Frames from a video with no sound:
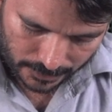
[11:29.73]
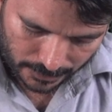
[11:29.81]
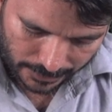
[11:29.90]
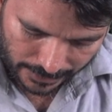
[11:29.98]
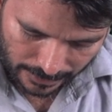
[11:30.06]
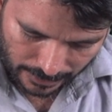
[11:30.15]

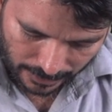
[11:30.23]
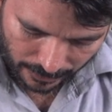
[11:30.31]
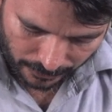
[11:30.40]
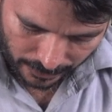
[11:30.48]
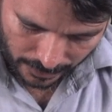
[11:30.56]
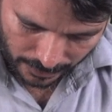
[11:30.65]
till
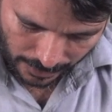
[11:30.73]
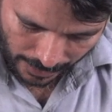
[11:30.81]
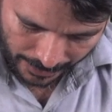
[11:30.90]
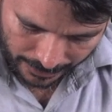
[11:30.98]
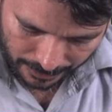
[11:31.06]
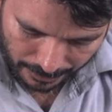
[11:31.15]

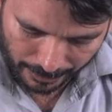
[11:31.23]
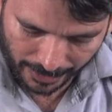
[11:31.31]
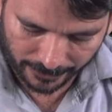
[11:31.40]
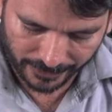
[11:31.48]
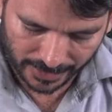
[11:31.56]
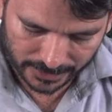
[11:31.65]
and
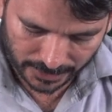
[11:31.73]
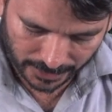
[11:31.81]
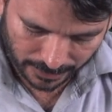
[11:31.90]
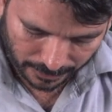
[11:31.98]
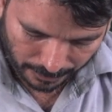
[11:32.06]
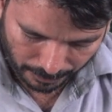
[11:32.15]

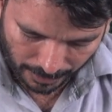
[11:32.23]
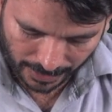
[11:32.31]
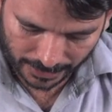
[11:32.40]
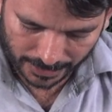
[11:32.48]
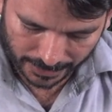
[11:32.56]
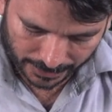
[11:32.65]
manufacturing,
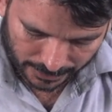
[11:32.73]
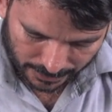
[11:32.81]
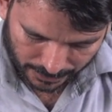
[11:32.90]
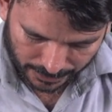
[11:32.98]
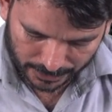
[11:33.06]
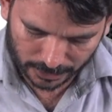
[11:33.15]
marketing,
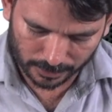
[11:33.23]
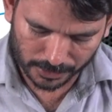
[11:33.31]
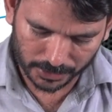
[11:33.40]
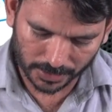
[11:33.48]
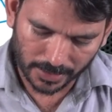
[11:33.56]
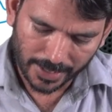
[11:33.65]

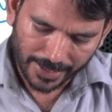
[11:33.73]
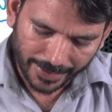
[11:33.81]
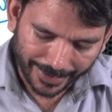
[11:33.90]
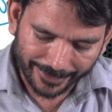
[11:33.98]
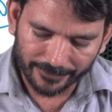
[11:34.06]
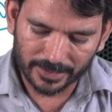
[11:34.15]
distribution,
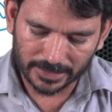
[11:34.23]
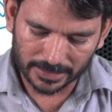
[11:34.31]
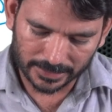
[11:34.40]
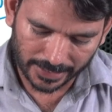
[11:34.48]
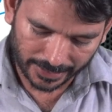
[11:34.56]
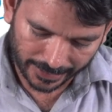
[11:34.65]

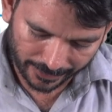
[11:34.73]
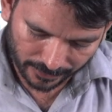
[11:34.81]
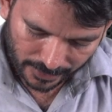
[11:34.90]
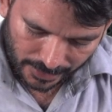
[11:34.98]
everything they gave